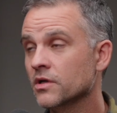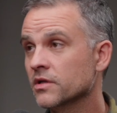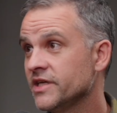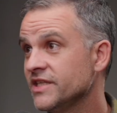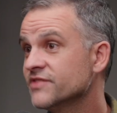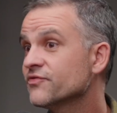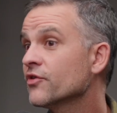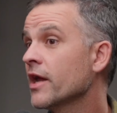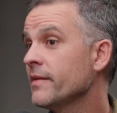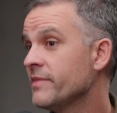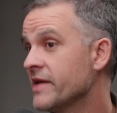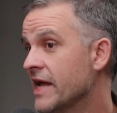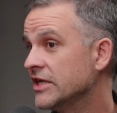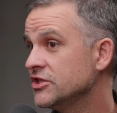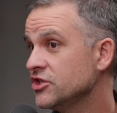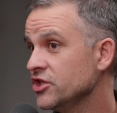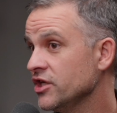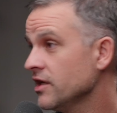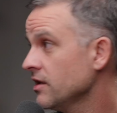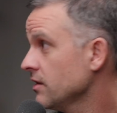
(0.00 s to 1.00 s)
at least for
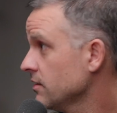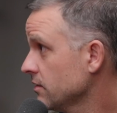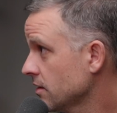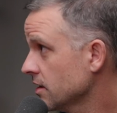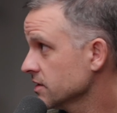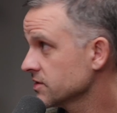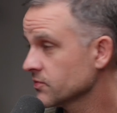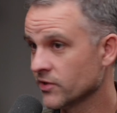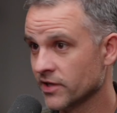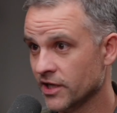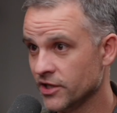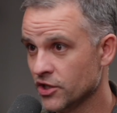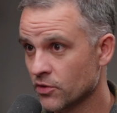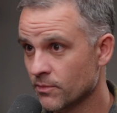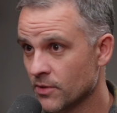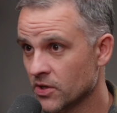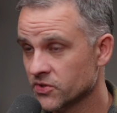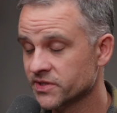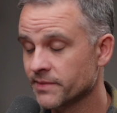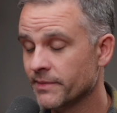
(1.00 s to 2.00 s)
ABHE, and that's one I know
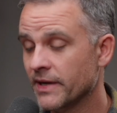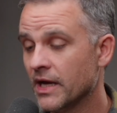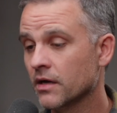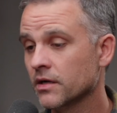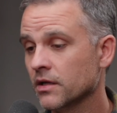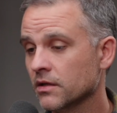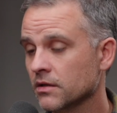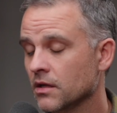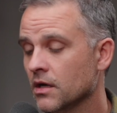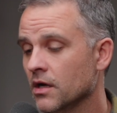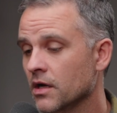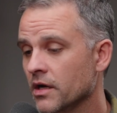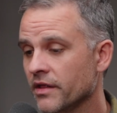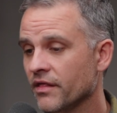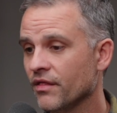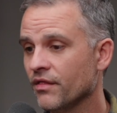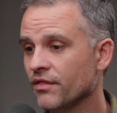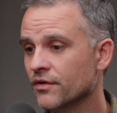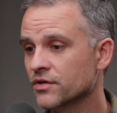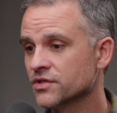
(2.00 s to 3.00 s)
most about. Mm-hmm.
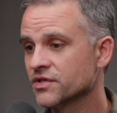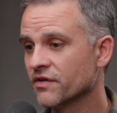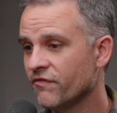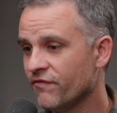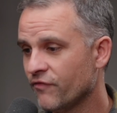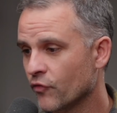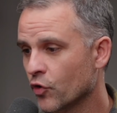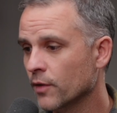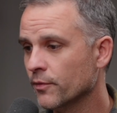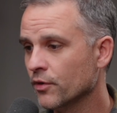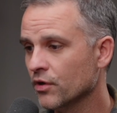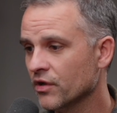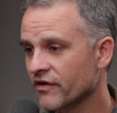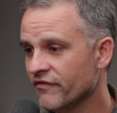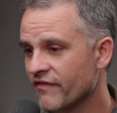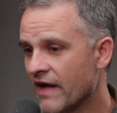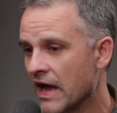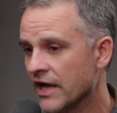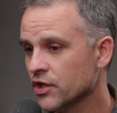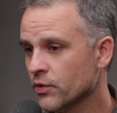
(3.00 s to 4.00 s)
Uh, there's a formal
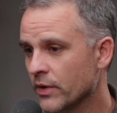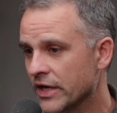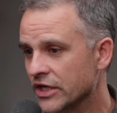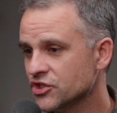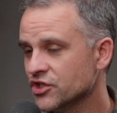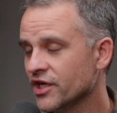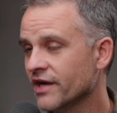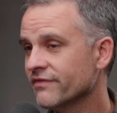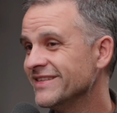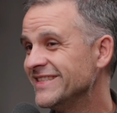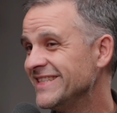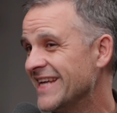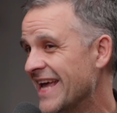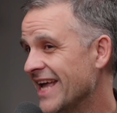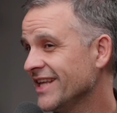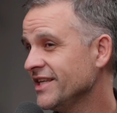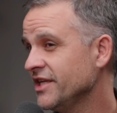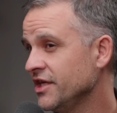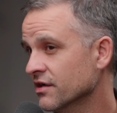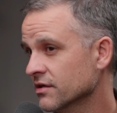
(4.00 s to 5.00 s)
evaluation every
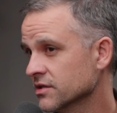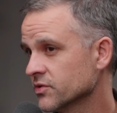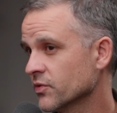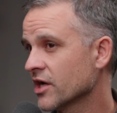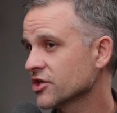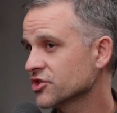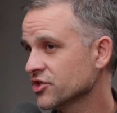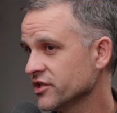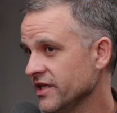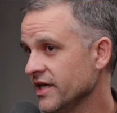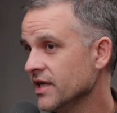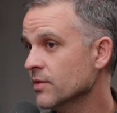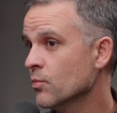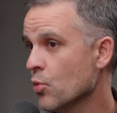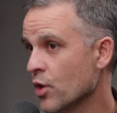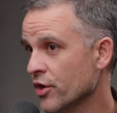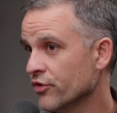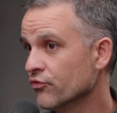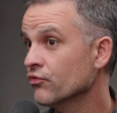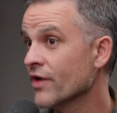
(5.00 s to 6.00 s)
10 years. We're actually in
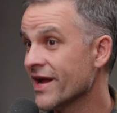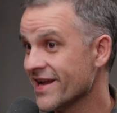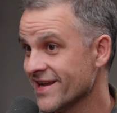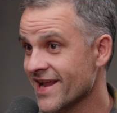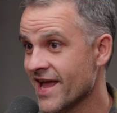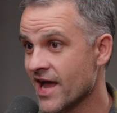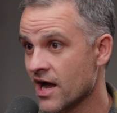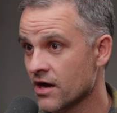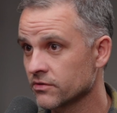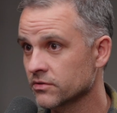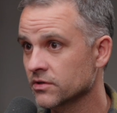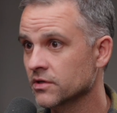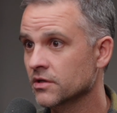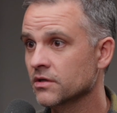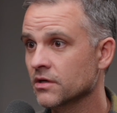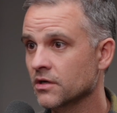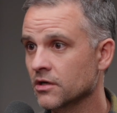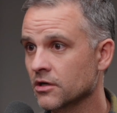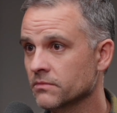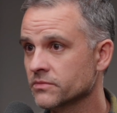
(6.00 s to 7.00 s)
one right now.
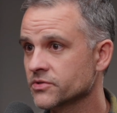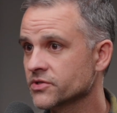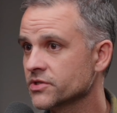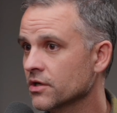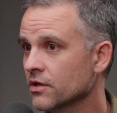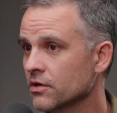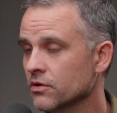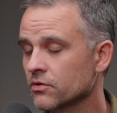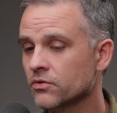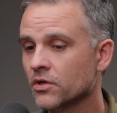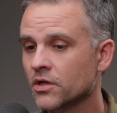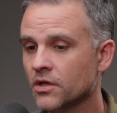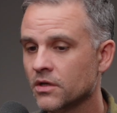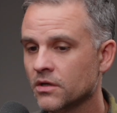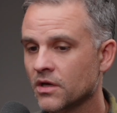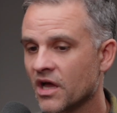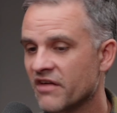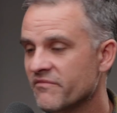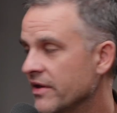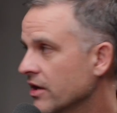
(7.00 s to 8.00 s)
Um, oh. So
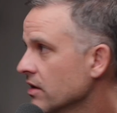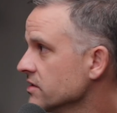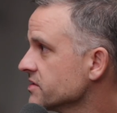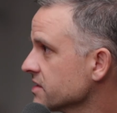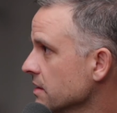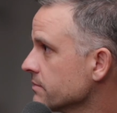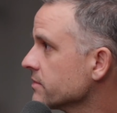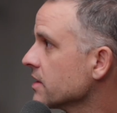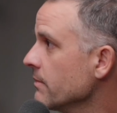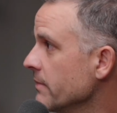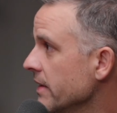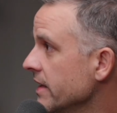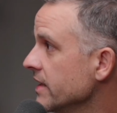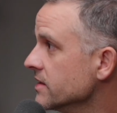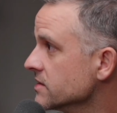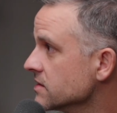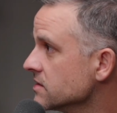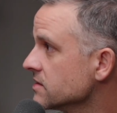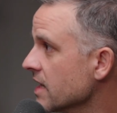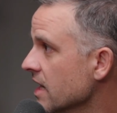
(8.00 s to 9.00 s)
I've been on some
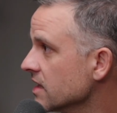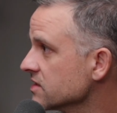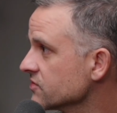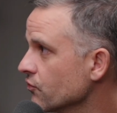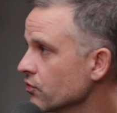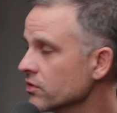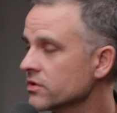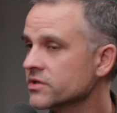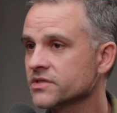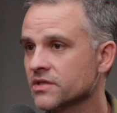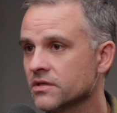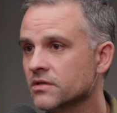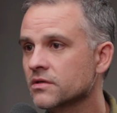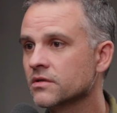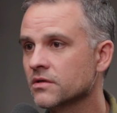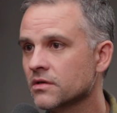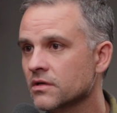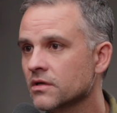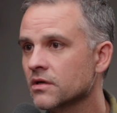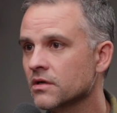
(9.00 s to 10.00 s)
committees and task force
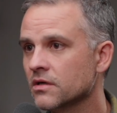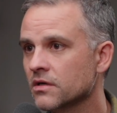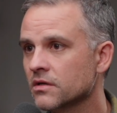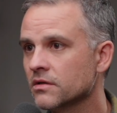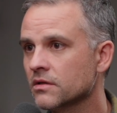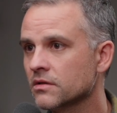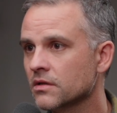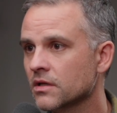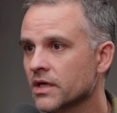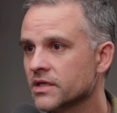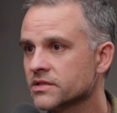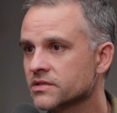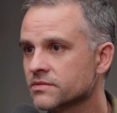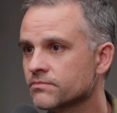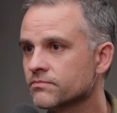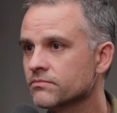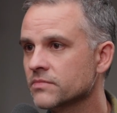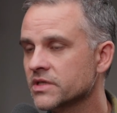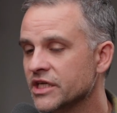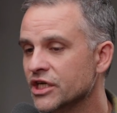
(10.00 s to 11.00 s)
uh, last
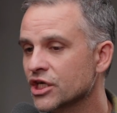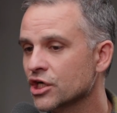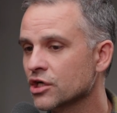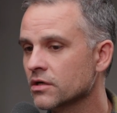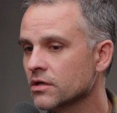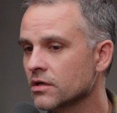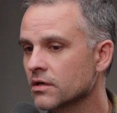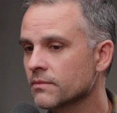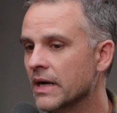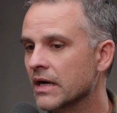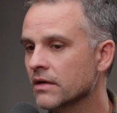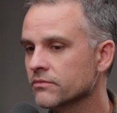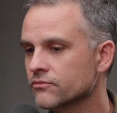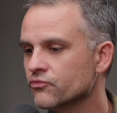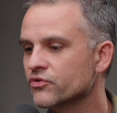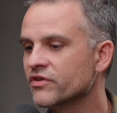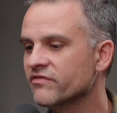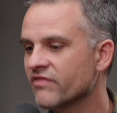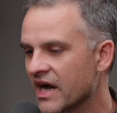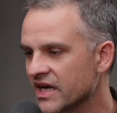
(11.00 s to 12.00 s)
year cool. about
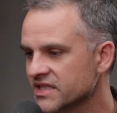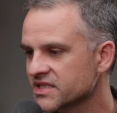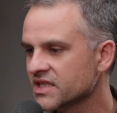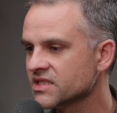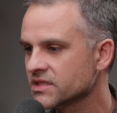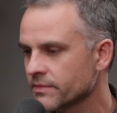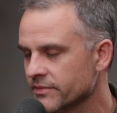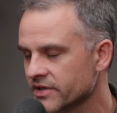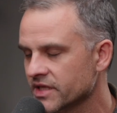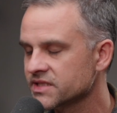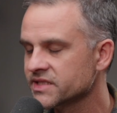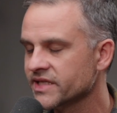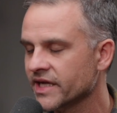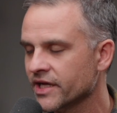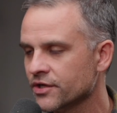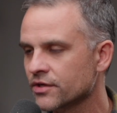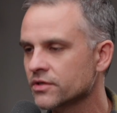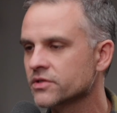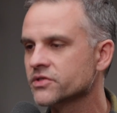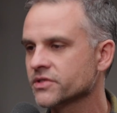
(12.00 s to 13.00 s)
revising some of the
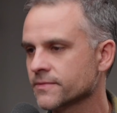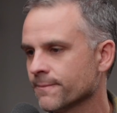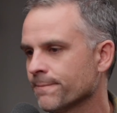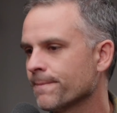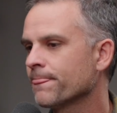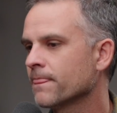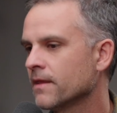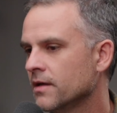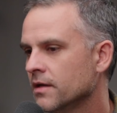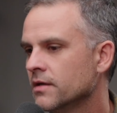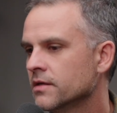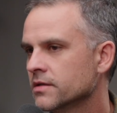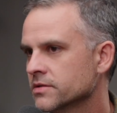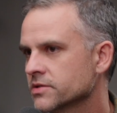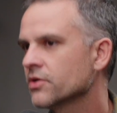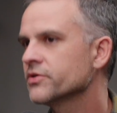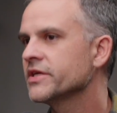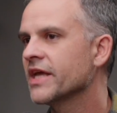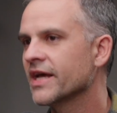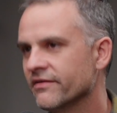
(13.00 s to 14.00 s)
standards.
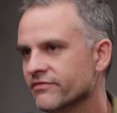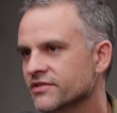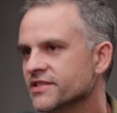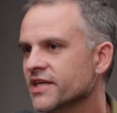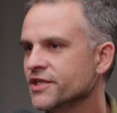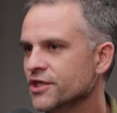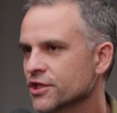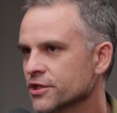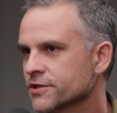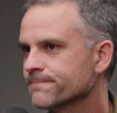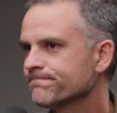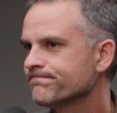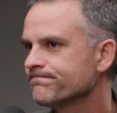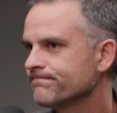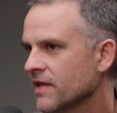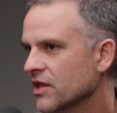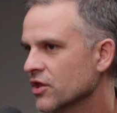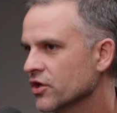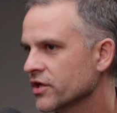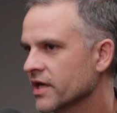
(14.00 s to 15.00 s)
So yeah, every 10 years.
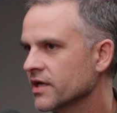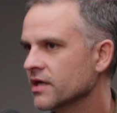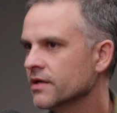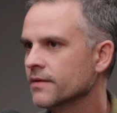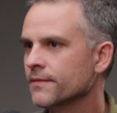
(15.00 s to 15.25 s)
You guys